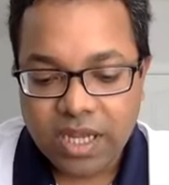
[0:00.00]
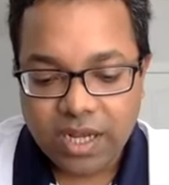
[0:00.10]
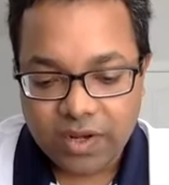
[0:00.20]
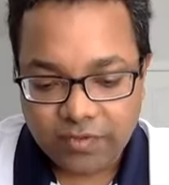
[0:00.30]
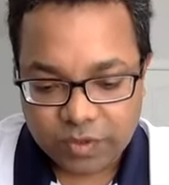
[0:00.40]

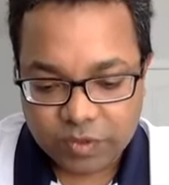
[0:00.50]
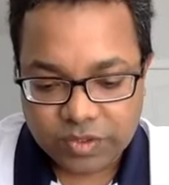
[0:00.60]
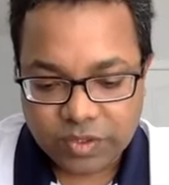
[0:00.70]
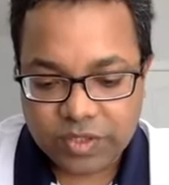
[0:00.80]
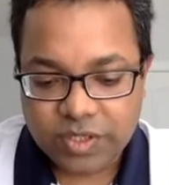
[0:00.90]
to
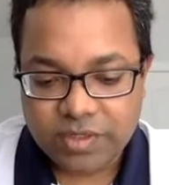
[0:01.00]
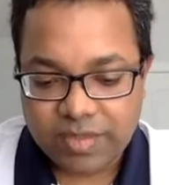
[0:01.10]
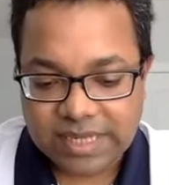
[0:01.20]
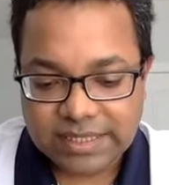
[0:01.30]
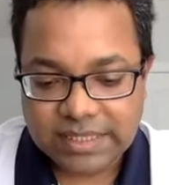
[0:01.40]
do your
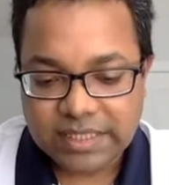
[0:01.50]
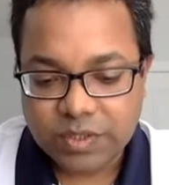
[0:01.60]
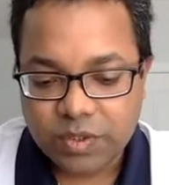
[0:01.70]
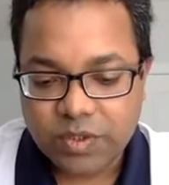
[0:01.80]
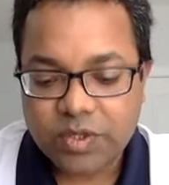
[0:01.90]
master's
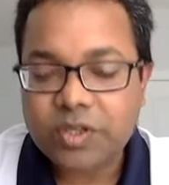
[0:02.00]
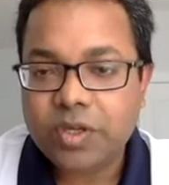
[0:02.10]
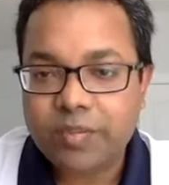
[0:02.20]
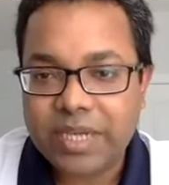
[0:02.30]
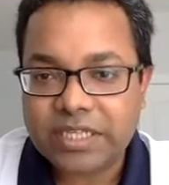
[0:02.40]
or
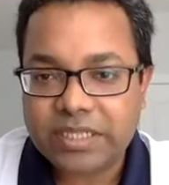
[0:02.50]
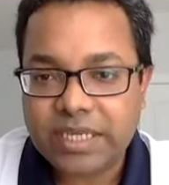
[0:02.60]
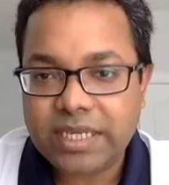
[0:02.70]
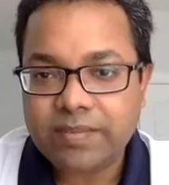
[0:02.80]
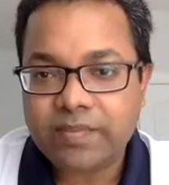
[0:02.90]
your
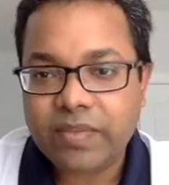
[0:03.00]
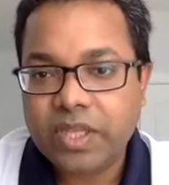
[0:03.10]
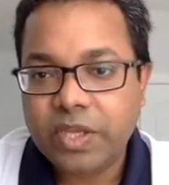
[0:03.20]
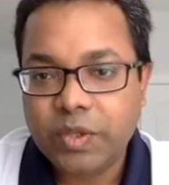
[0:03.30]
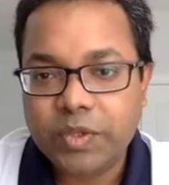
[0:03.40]
PhD,
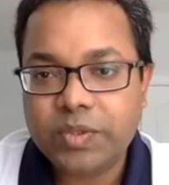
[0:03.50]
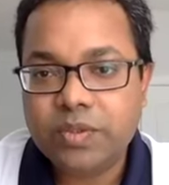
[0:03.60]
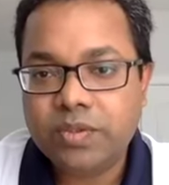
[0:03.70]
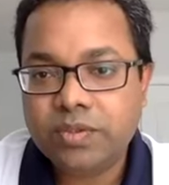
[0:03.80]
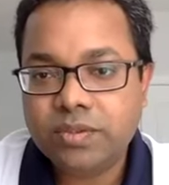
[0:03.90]

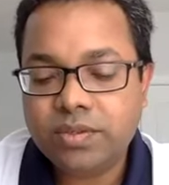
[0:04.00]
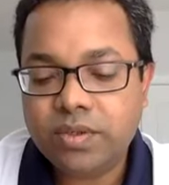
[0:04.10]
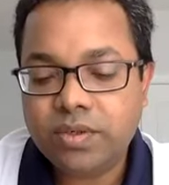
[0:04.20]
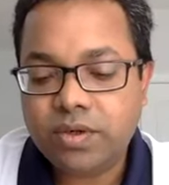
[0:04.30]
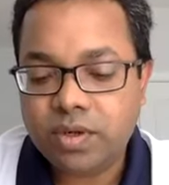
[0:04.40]
you
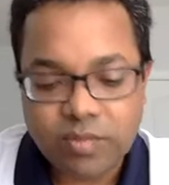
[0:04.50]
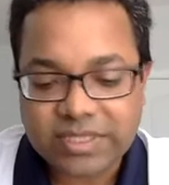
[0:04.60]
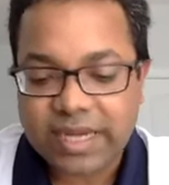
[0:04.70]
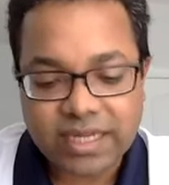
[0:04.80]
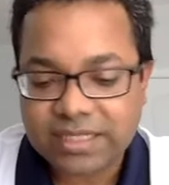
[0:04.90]
almost,
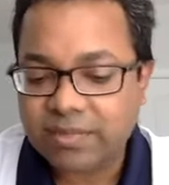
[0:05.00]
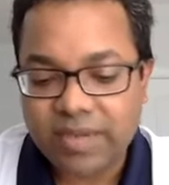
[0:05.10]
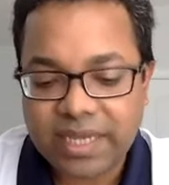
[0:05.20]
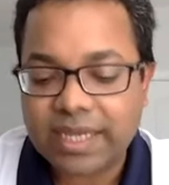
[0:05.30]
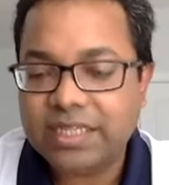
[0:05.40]
at least in
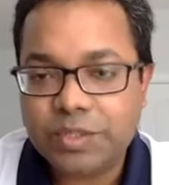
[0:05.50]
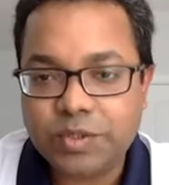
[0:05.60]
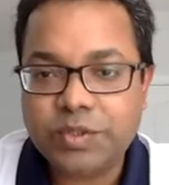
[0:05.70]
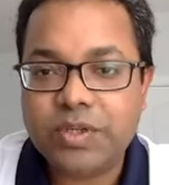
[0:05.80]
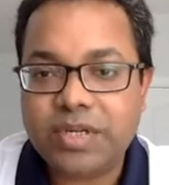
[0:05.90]
my case, you
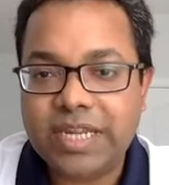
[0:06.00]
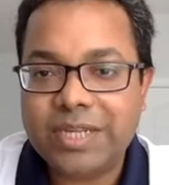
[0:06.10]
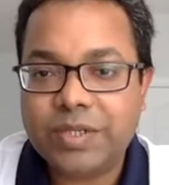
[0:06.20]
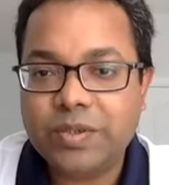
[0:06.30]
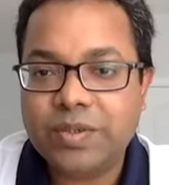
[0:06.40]
do not
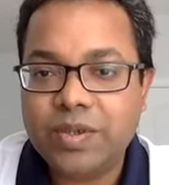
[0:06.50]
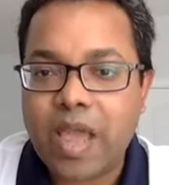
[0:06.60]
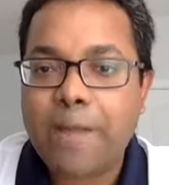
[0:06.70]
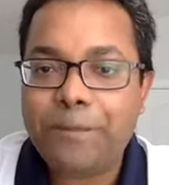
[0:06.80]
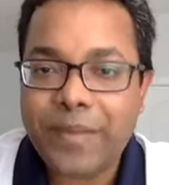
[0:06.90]
need to
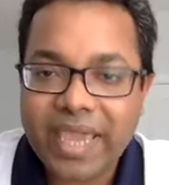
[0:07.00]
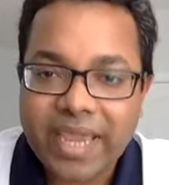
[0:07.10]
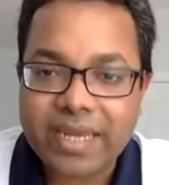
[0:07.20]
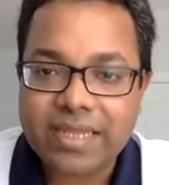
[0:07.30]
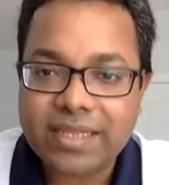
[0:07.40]
pay
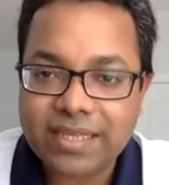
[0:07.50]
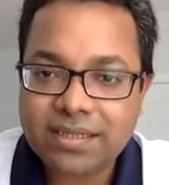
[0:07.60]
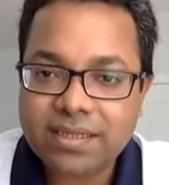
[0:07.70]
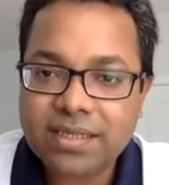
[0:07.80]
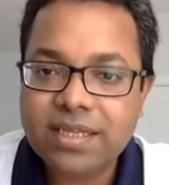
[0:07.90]
anything.
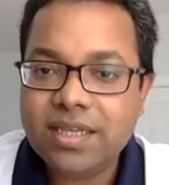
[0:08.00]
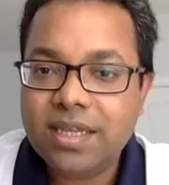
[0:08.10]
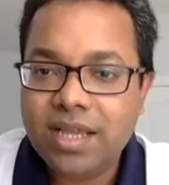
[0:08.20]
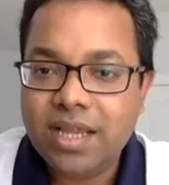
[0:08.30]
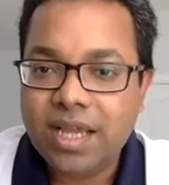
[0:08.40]

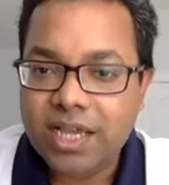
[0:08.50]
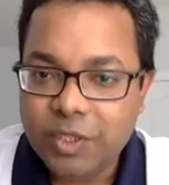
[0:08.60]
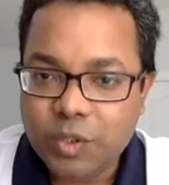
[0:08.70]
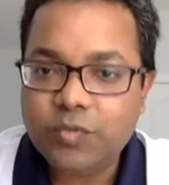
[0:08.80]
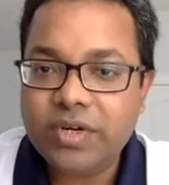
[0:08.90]

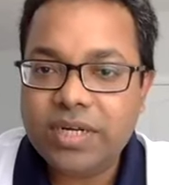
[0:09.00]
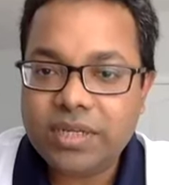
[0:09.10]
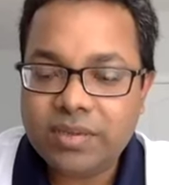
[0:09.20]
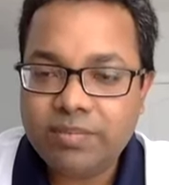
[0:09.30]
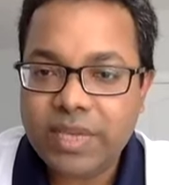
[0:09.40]
You would
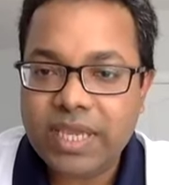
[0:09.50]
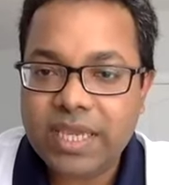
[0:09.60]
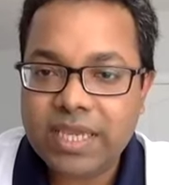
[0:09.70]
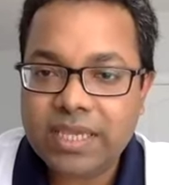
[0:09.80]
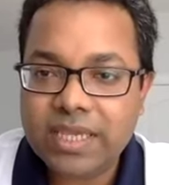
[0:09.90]

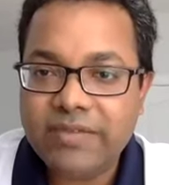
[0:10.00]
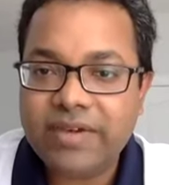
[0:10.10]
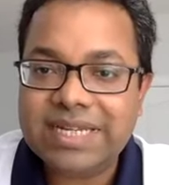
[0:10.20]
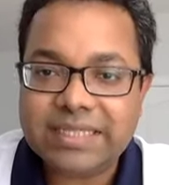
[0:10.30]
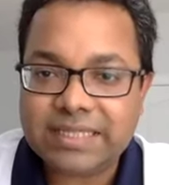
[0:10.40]
be
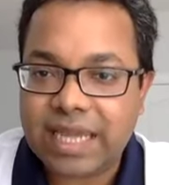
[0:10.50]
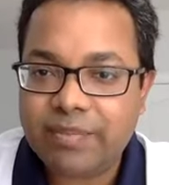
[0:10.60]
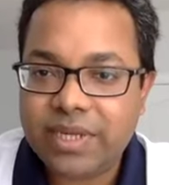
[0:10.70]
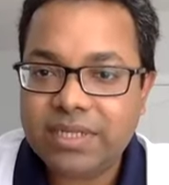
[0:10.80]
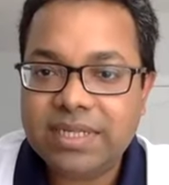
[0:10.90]
given a
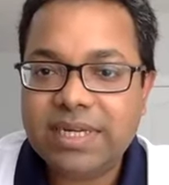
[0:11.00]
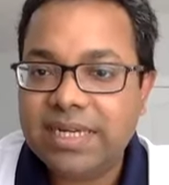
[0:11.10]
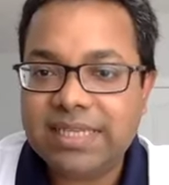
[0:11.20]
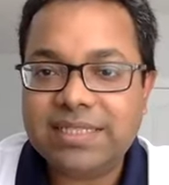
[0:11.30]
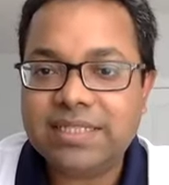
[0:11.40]
stipend, a
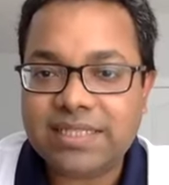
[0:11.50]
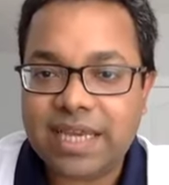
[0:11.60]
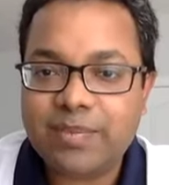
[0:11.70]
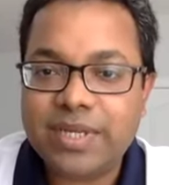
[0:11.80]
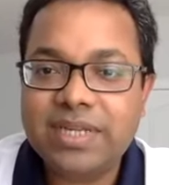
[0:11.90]
decent
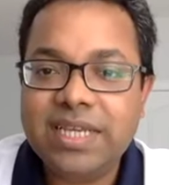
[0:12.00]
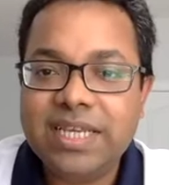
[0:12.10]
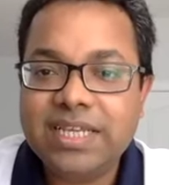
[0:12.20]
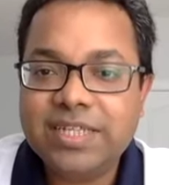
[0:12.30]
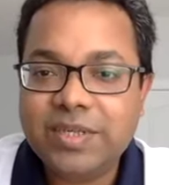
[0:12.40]
stipend,
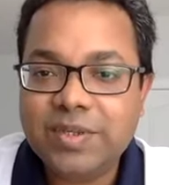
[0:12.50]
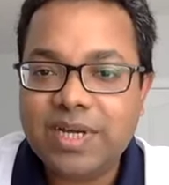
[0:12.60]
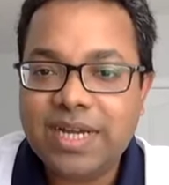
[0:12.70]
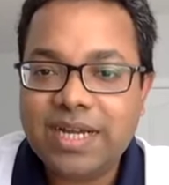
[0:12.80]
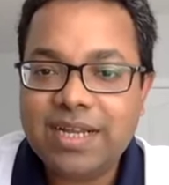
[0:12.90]

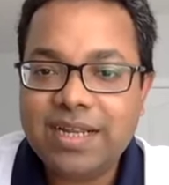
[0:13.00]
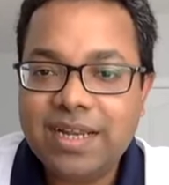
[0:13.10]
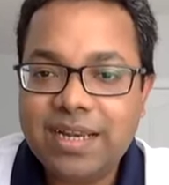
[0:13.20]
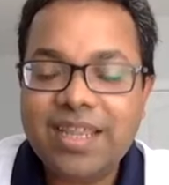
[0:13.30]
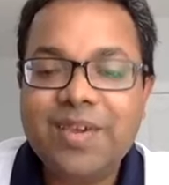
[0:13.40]
to
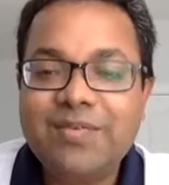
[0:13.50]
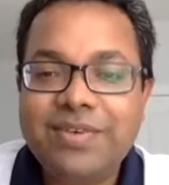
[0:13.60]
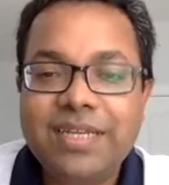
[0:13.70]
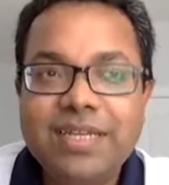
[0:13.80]
live